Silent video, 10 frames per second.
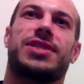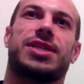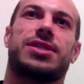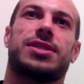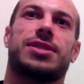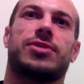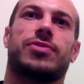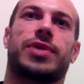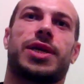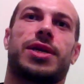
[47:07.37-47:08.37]
sessions in
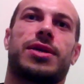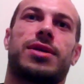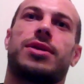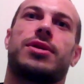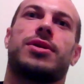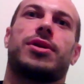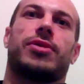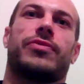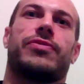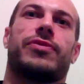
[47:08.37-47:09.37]
a week
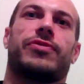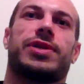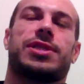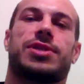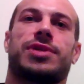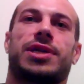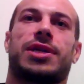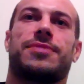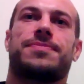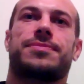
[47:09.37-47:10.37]
of wrestling
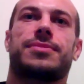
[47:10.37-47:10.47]
training.